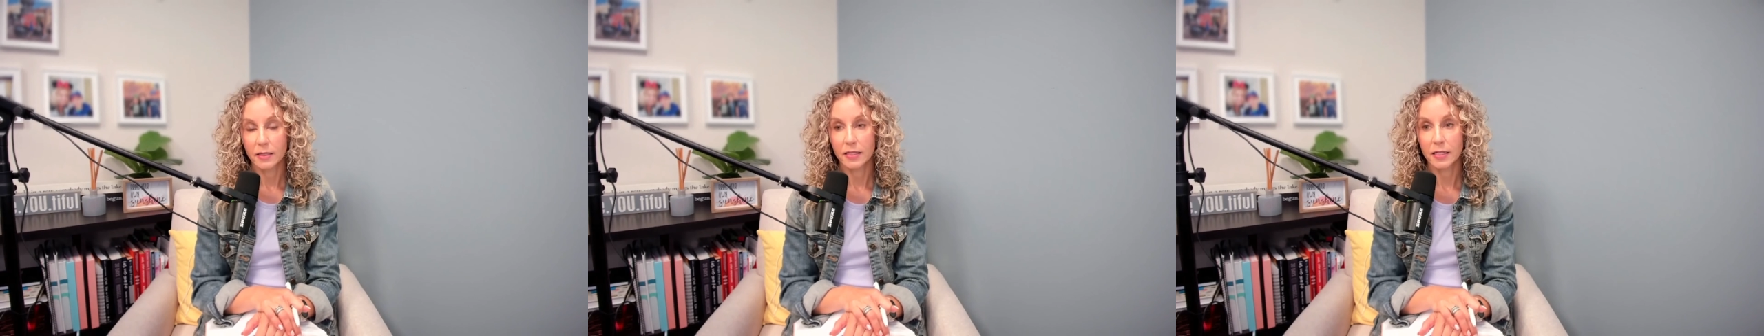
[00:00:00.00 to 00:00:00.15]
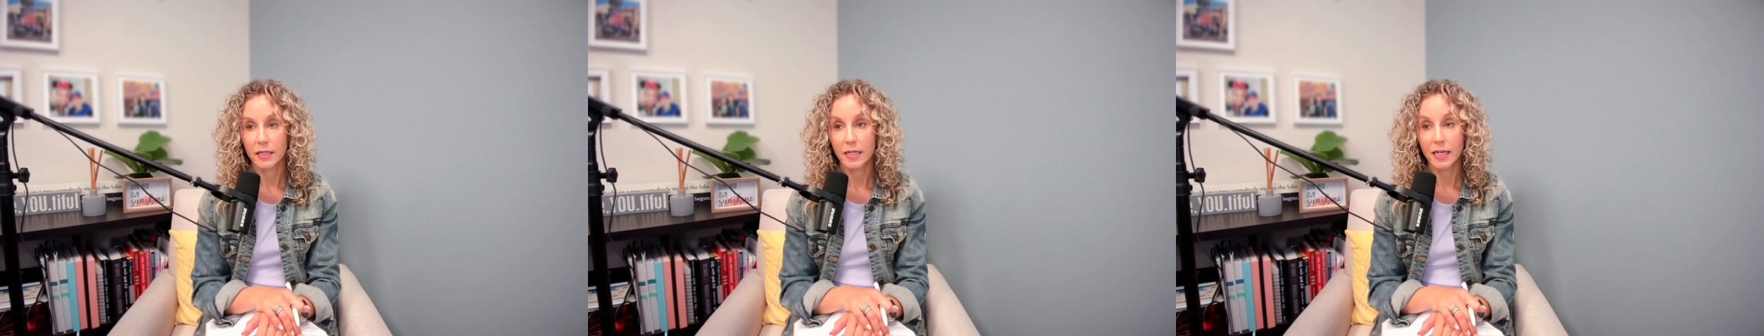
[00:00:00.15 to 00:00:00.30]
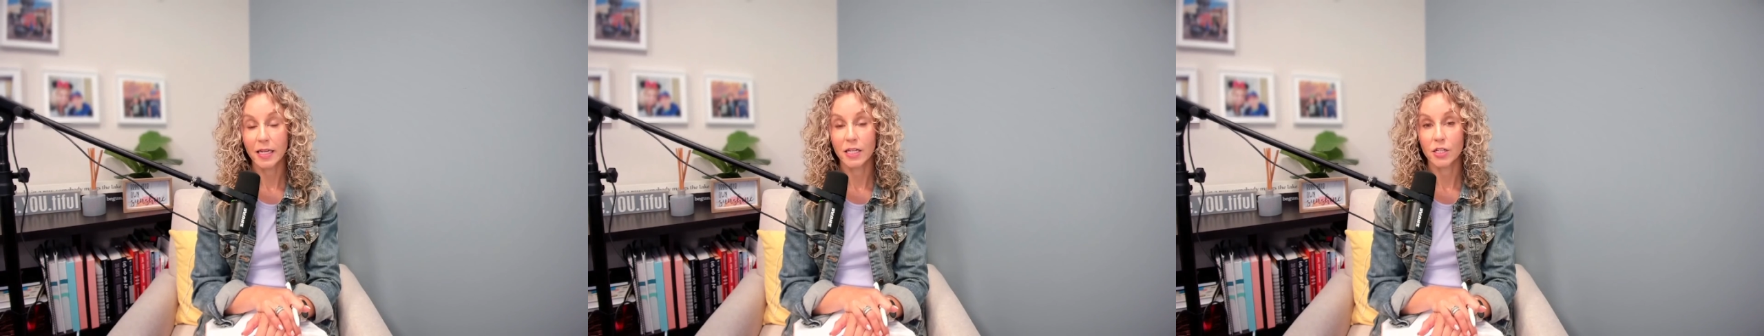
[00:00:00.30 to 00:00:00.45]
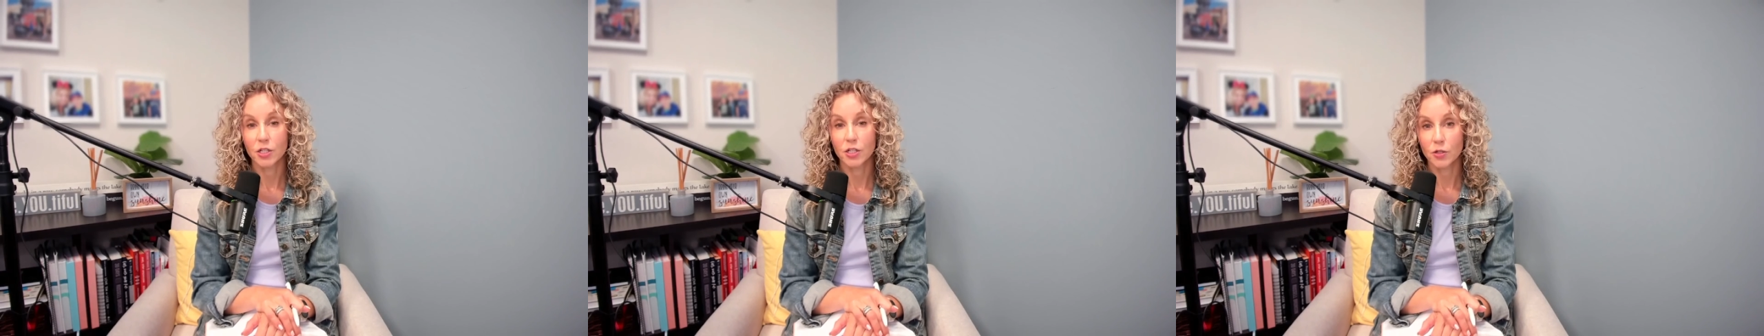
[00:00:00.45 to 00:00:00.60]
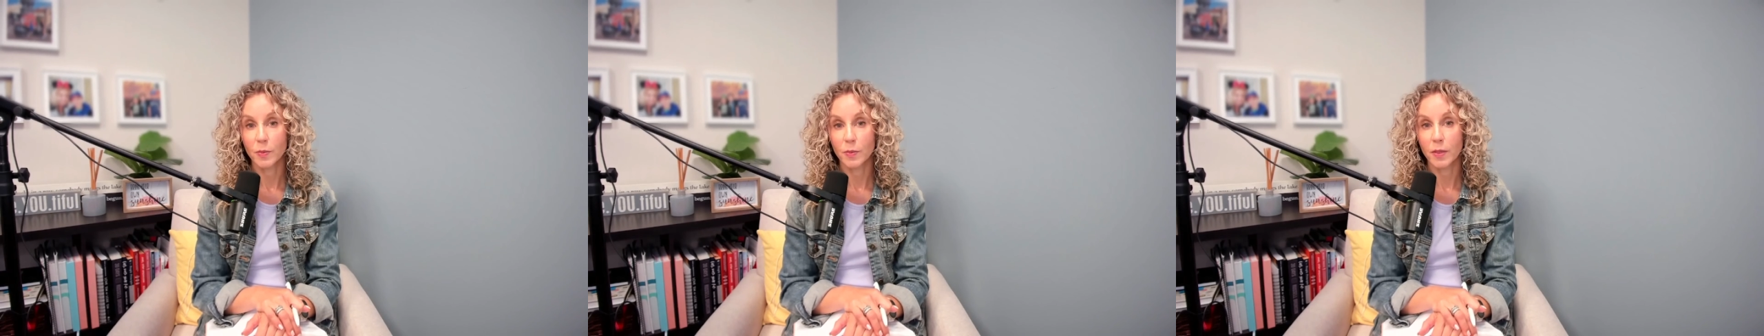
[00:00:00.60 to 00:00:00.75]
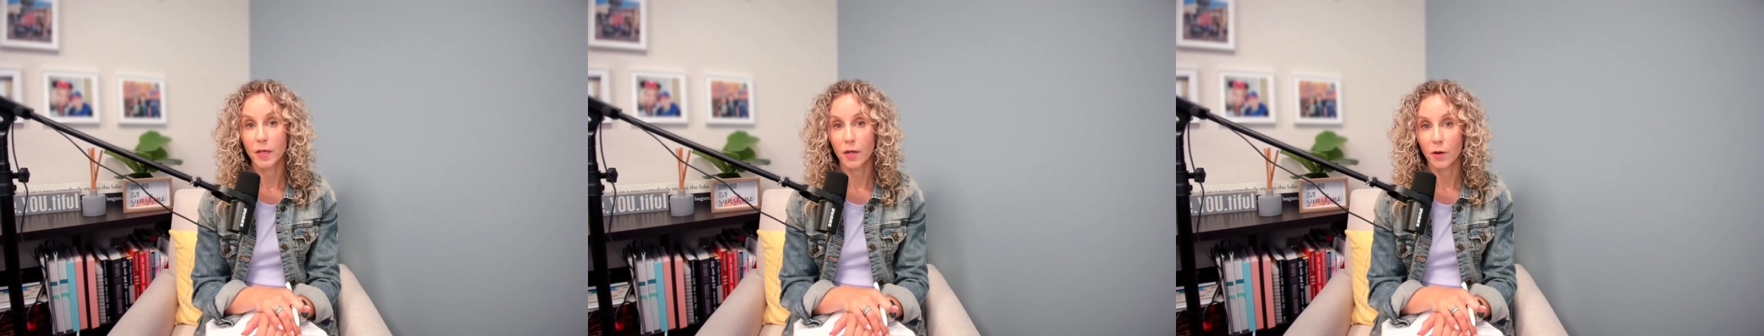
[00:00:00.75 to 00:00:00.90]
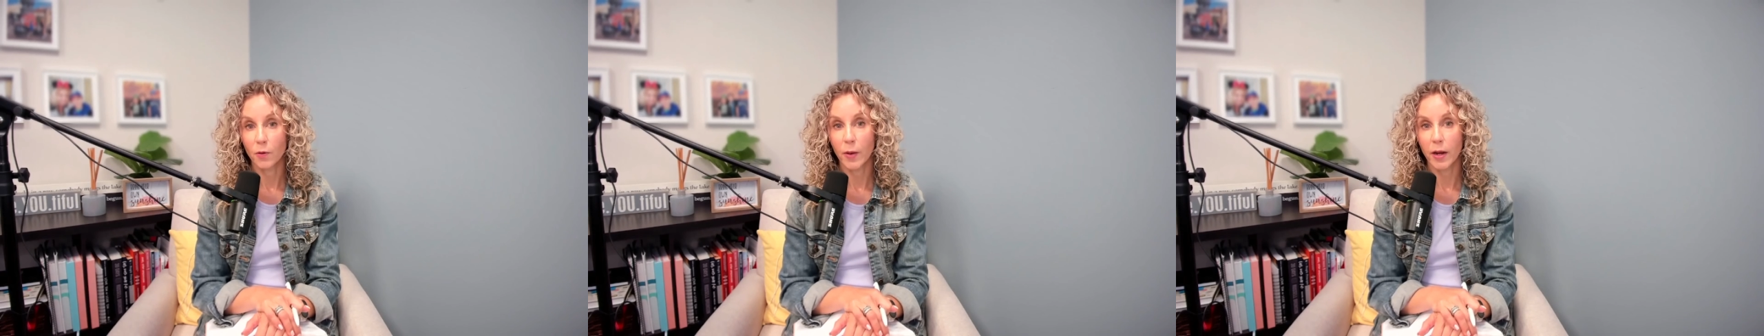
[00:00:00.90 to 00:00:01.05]
need to
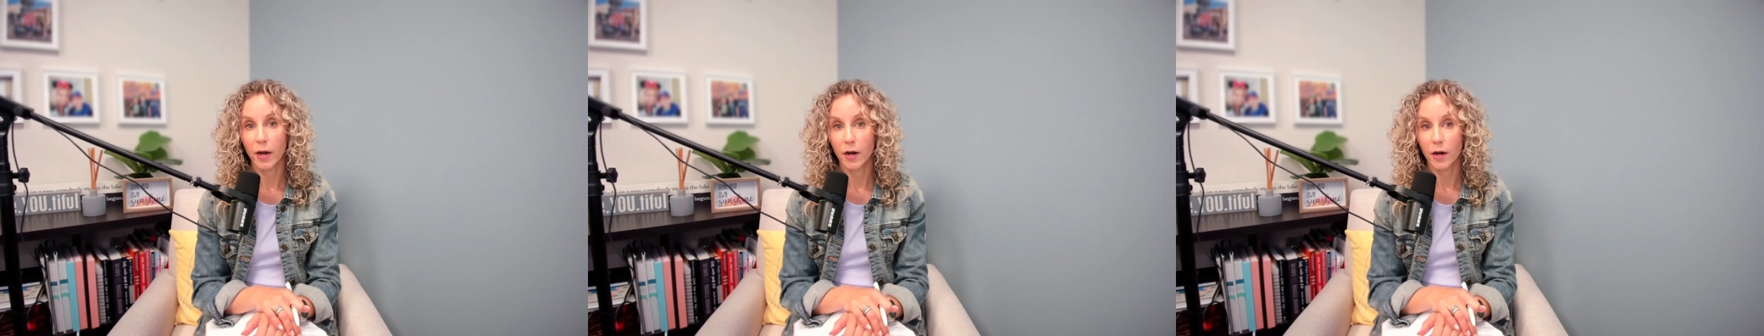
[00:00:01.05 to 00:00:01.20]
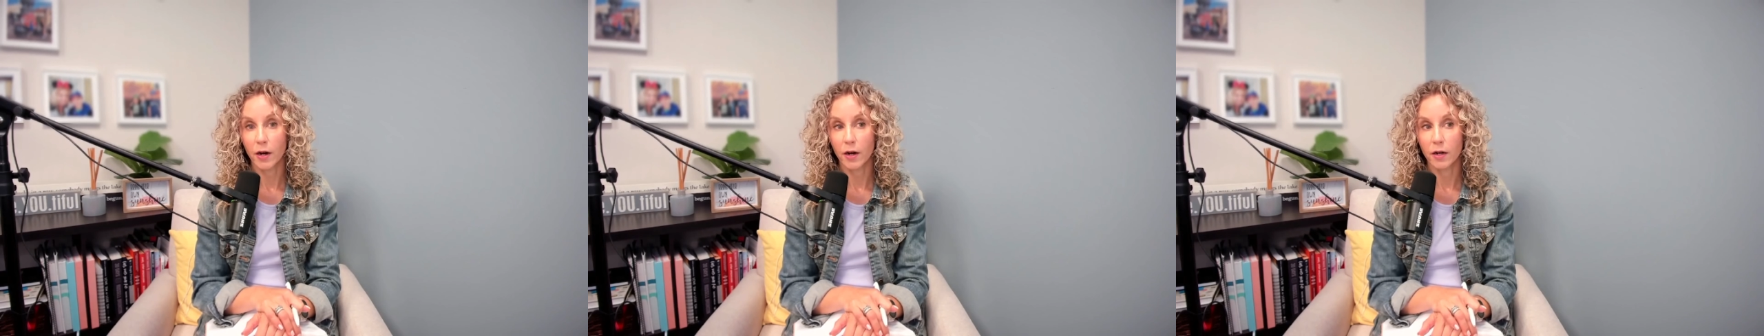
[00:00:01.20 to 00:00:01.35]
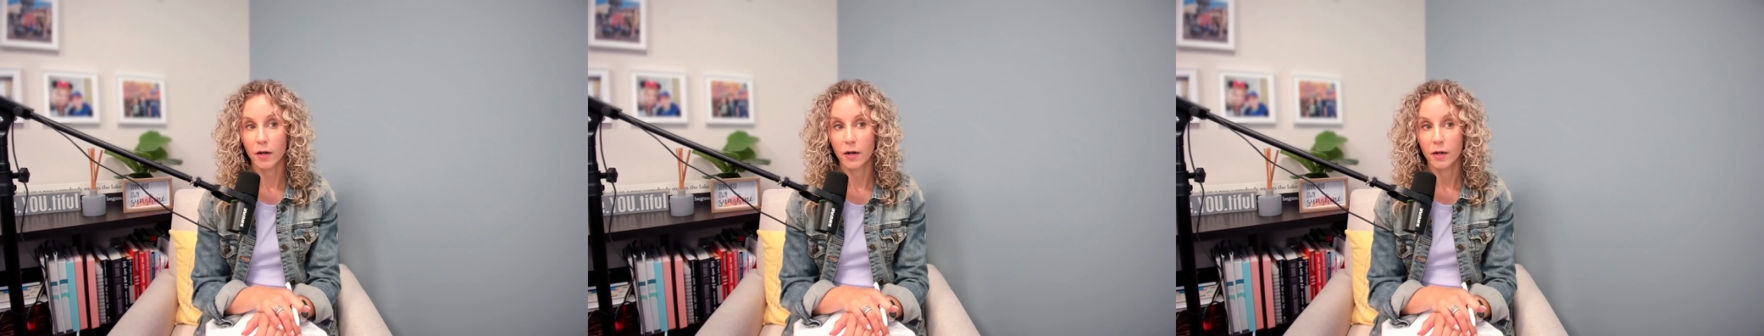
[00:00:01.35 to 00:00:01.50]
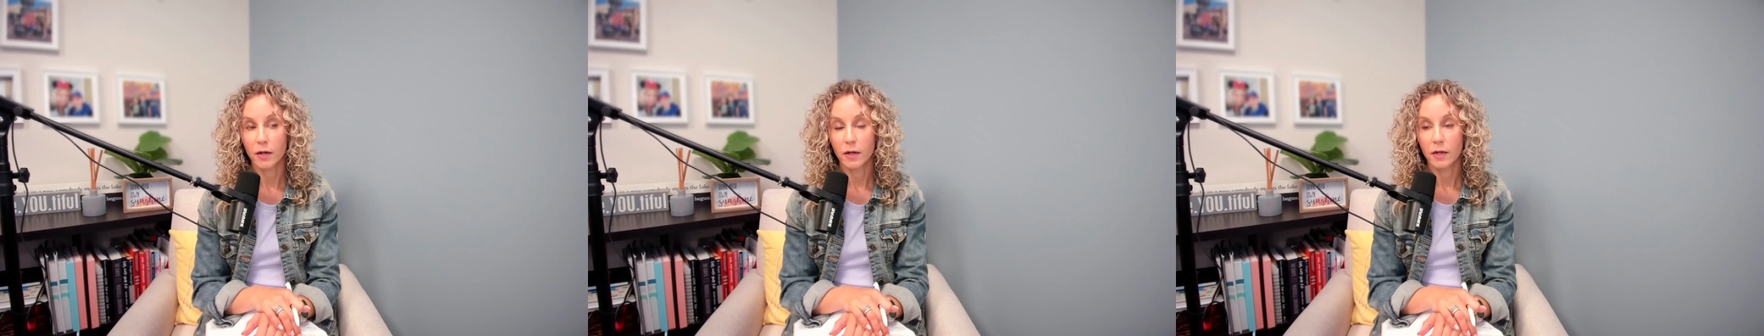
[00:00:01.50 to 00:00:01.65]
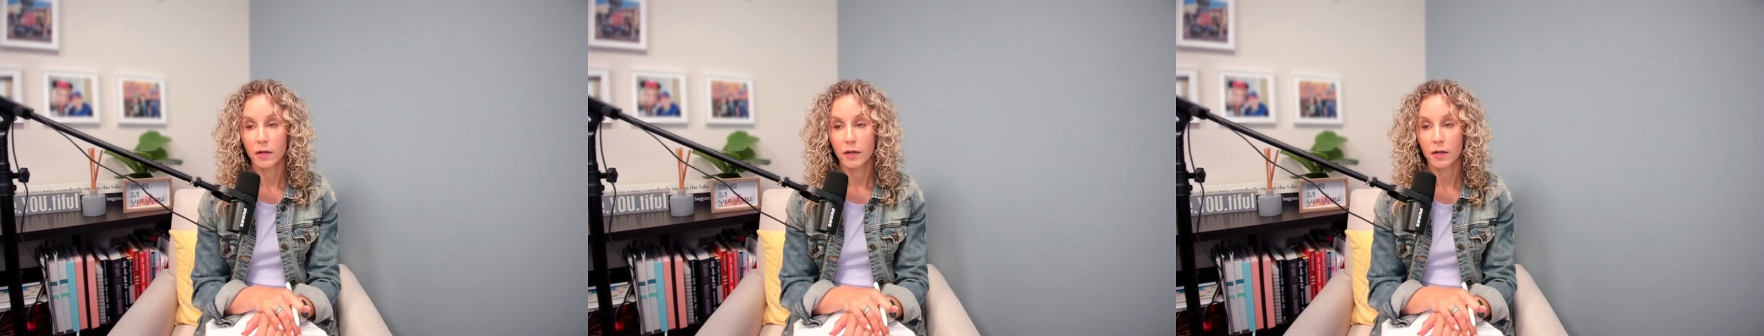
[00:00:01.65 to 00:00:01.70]
be aware